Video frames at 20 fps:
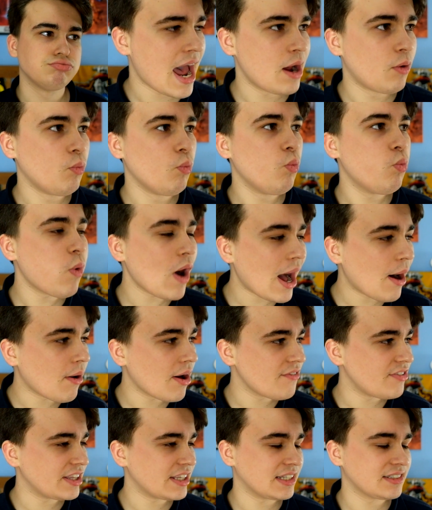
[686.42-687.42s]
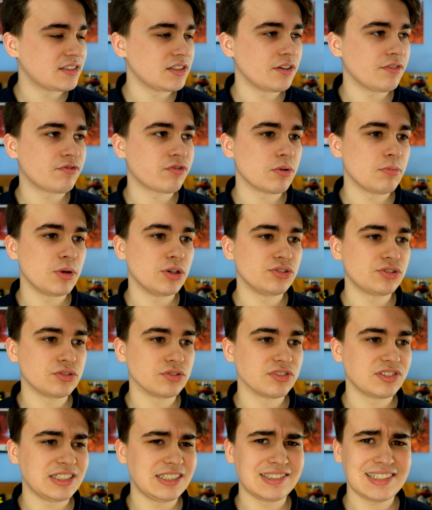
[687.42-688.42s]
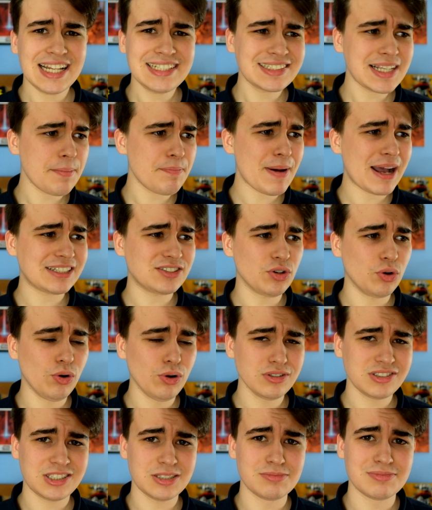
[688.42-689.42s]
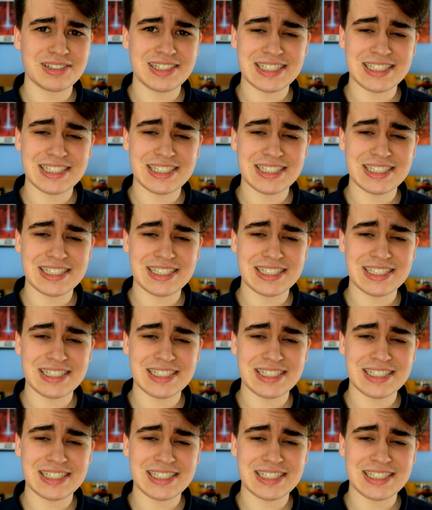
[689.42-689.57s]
And wow, I think that's enough for emotional scenes. Let's get back to awesome